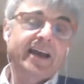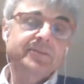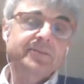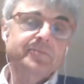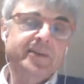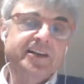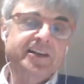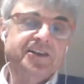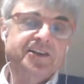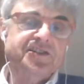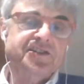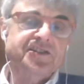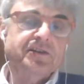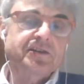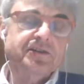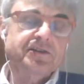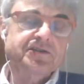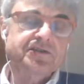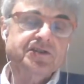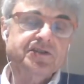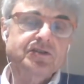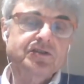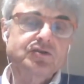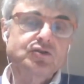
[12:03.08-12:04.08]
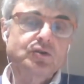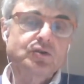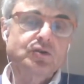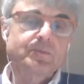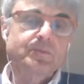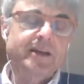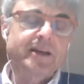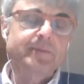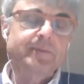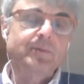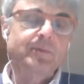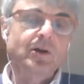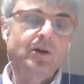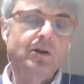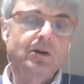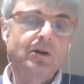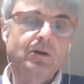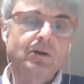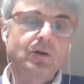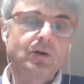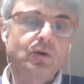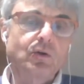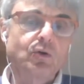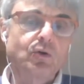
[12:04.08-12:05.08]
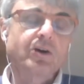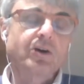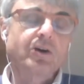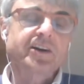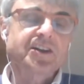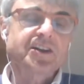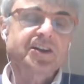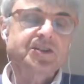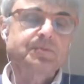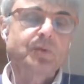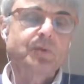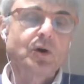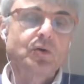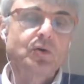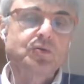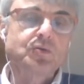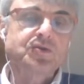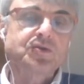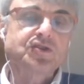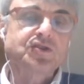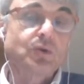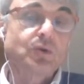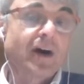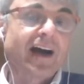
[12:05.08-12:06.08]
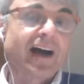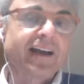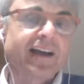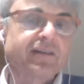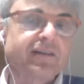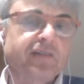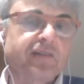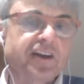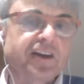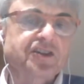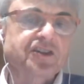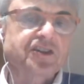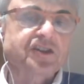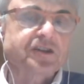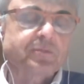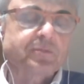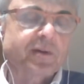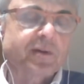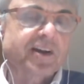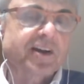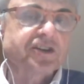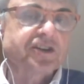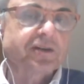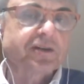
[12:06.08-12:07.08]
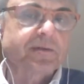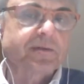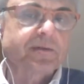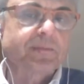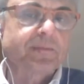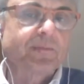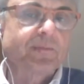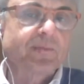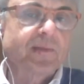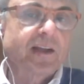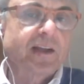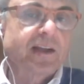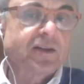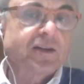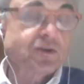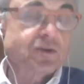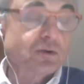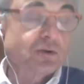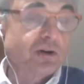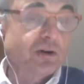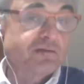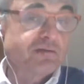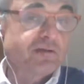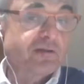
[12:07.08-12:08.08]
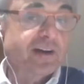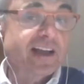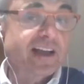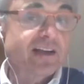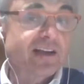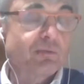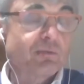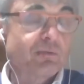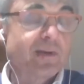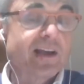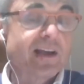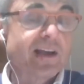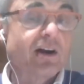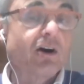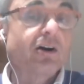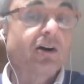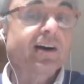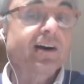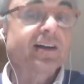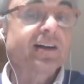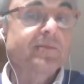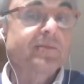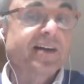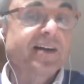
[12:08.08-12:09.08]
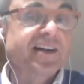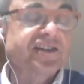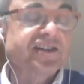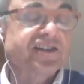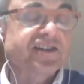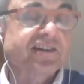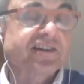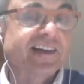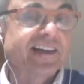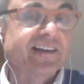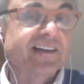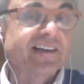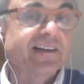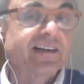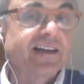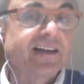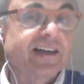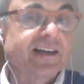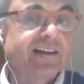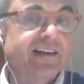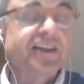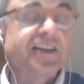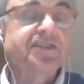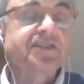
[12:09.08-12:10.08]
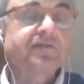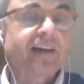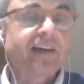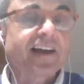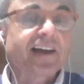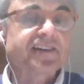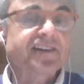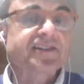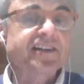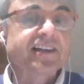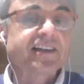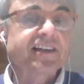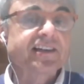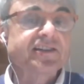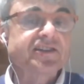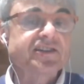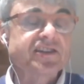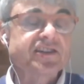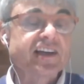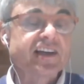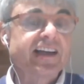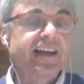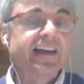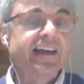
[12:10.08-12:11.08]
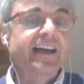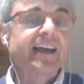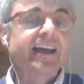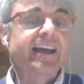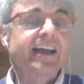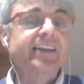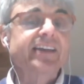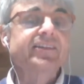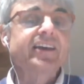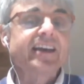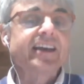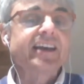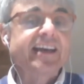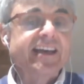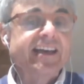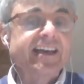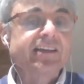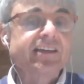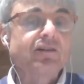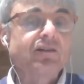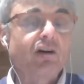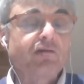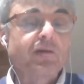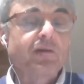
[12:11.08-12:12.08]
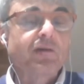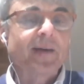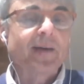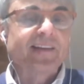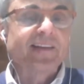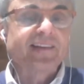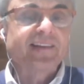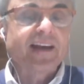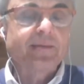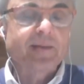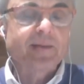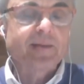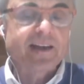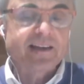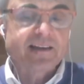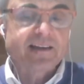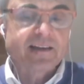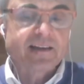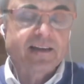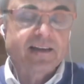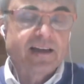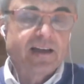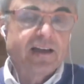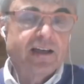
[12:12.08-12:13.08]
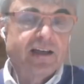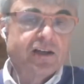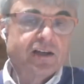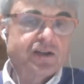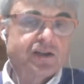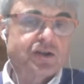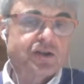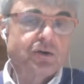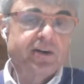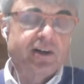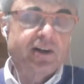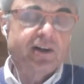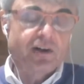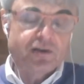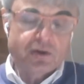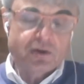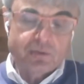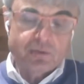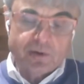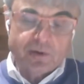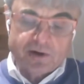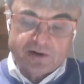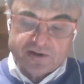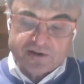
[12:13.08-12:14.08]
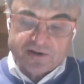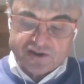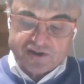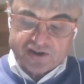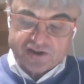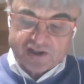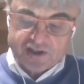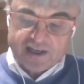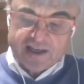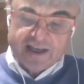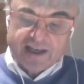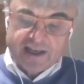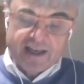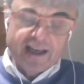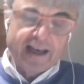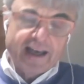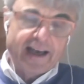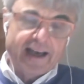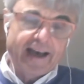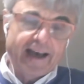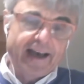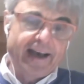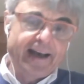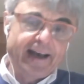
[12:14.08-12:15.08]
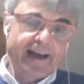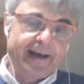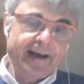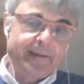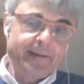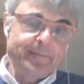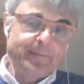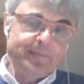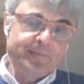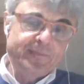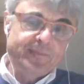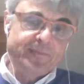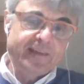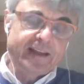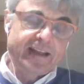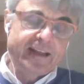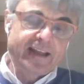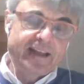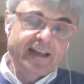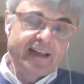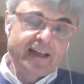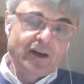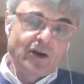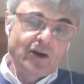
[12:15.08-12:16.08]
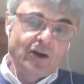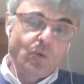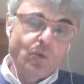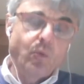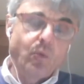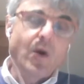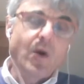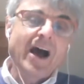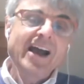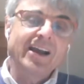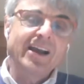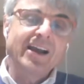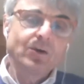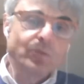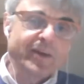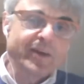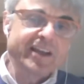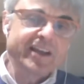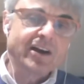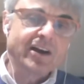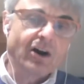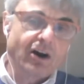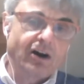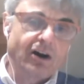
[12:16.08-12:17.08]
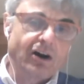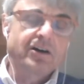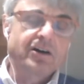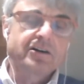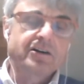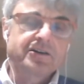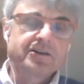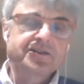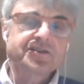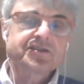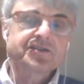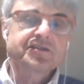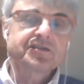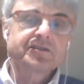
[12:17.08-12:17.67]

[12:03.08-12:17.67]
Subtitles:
administered to people who are exposed to high infectious pressure. So don't forget, we are administering these vaccines in the heat of a pandemic. So in other words, while we are